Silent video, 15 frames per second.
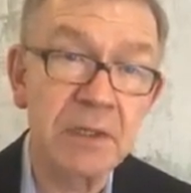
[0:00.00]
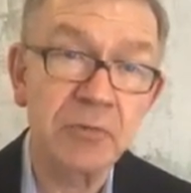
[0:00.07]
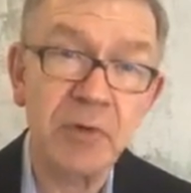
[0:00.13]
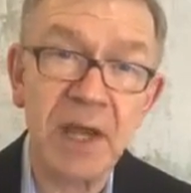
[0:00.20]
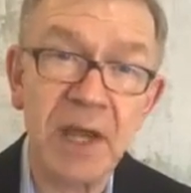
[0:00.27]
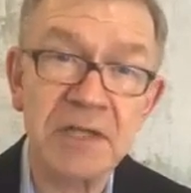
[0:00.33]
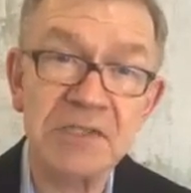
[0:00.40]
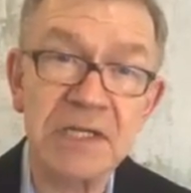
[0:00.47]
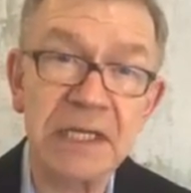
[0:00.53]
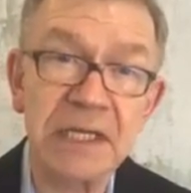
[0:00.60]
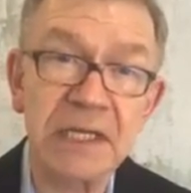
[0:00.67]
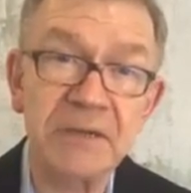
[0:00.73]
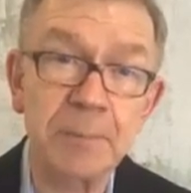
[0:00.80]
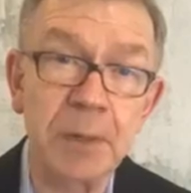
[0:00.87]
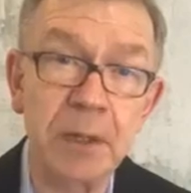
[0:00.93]
tragedy
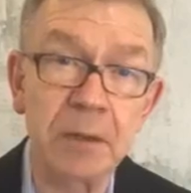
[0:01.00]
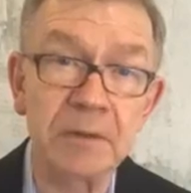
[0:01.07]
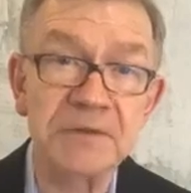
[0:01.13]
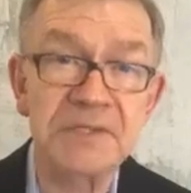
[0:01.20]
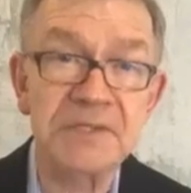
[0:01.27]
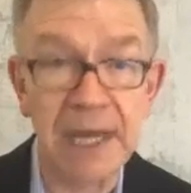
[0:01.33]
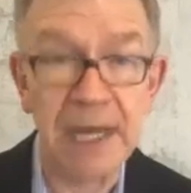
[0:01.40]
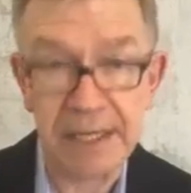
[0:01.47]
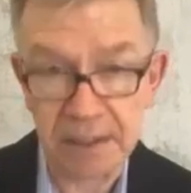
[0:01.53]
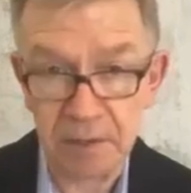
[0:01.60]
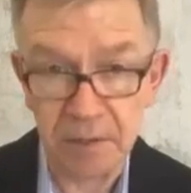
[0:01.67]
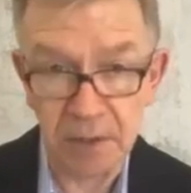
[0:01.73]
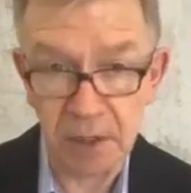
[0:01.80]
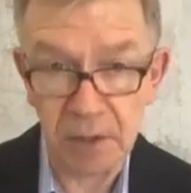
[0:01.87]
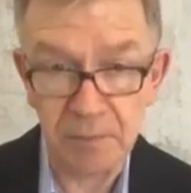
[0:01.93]
at the Pulse
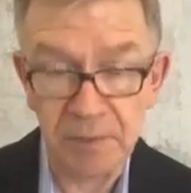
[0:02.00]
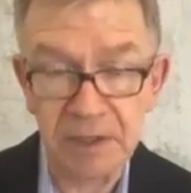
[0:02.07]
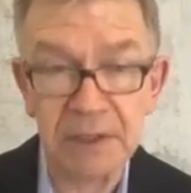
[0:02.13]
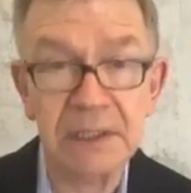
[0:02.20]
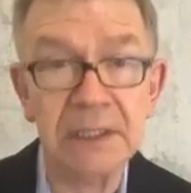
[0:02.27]
nightclub that